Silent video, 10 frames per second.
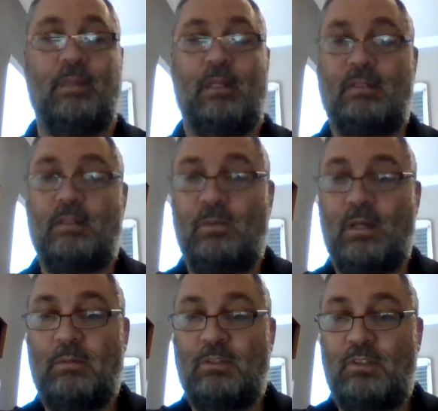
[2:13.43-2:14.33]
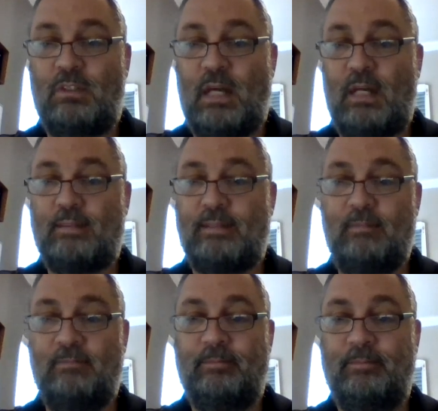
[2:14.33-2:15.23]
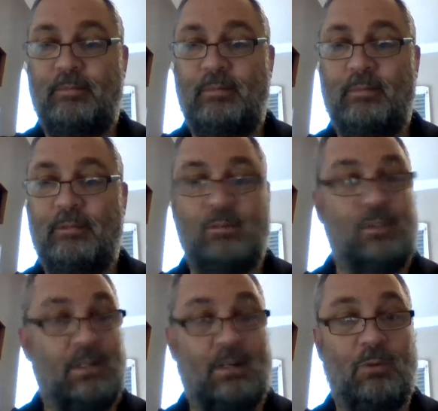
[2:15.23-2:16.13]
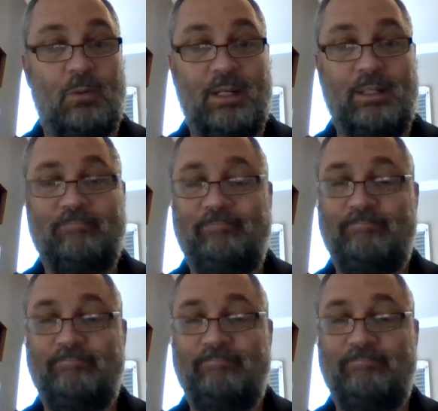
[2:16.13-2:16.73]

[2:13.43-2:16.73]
So we got Mr. Dazzi, who's here every week.